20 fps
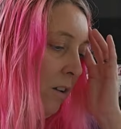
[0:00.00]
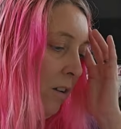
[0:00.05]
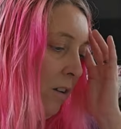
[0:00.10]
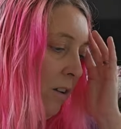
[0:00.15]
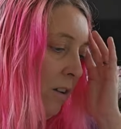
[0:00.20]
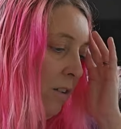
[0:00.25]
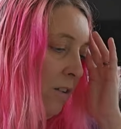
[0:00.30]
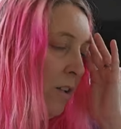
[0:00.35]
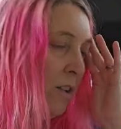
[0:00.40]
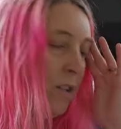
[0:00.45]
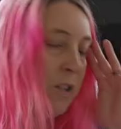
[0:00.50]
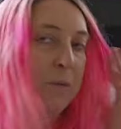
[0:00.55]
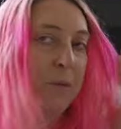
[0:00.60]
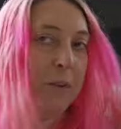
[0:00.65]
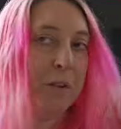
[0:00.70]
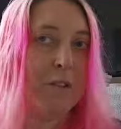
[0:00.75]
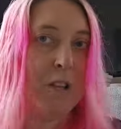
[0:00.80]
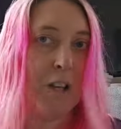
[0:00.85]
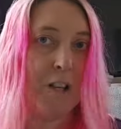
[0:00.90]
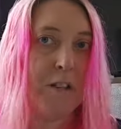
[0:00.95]
this
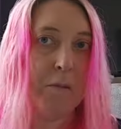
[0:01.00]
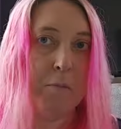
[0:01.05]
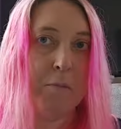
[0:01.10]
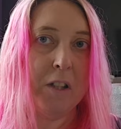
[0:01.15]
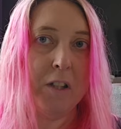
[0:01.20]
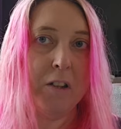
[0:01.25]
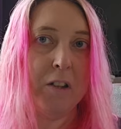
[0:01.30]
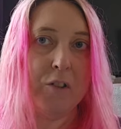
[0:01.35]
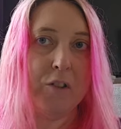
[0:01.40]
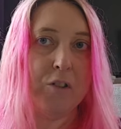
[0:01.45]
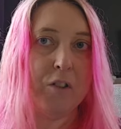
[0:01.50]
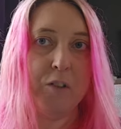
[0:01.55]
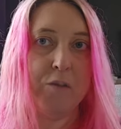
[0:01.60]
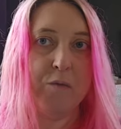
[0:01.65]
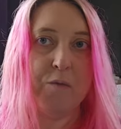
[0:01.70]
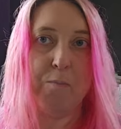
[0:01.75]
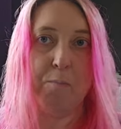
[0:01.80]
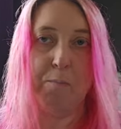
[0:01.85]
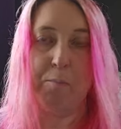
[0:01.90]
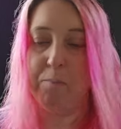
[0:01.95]
feels like something that
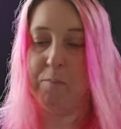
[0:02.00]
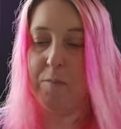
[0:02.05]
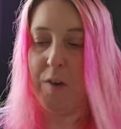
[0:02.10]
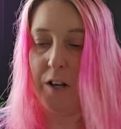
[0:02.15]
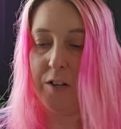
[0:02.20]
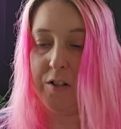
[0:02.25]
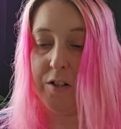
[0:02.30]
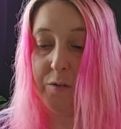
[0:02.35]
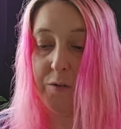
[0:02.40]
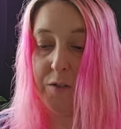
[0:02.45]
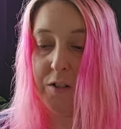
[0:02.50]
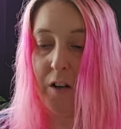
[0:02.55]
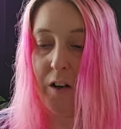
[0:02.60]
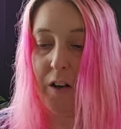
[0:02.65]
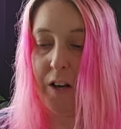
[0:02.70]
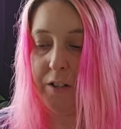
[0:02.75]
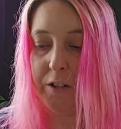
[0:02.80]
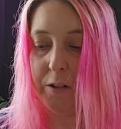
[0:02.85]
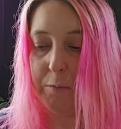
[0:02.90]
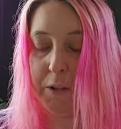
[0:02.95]
I should have
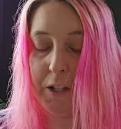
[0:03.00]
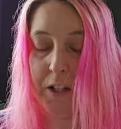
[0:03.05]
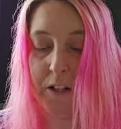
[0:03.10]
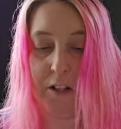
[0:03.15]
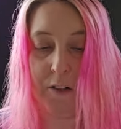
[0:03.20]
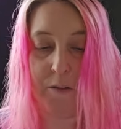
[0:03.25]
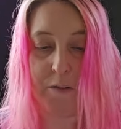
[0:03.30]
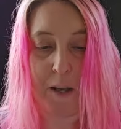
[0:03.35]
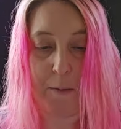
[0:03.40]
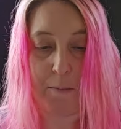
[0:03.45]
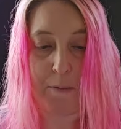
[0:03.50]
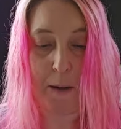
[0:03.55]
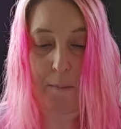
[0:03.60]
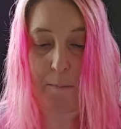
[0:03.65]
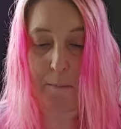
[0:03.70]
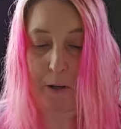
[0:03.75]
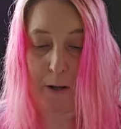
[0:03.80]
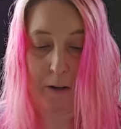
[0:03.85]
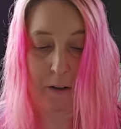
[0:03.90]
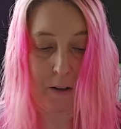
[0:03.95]
started at the beginning of
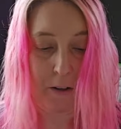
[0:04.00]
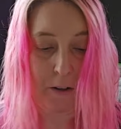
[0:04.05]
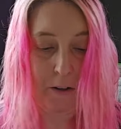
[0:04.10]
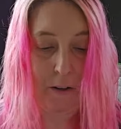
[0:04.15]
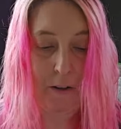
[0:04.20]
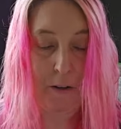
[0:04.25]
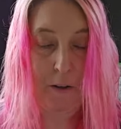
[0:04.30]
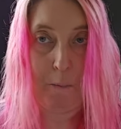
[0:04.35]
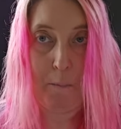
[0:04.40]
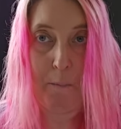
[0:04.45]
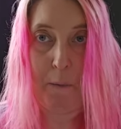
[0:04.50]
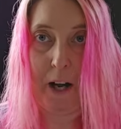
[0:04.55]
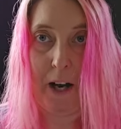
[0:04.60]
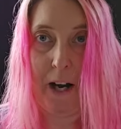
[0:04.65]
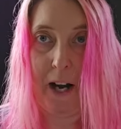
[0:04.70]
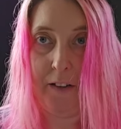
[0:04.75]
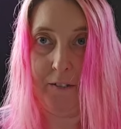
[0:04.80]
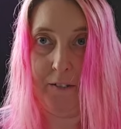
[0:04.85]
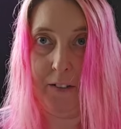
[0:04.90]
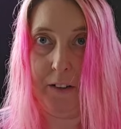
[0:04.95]
September, but I
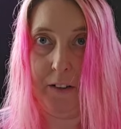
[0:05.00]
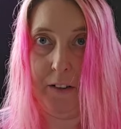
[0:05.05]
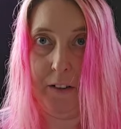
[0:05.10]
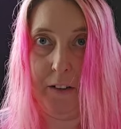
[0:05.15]
haven't.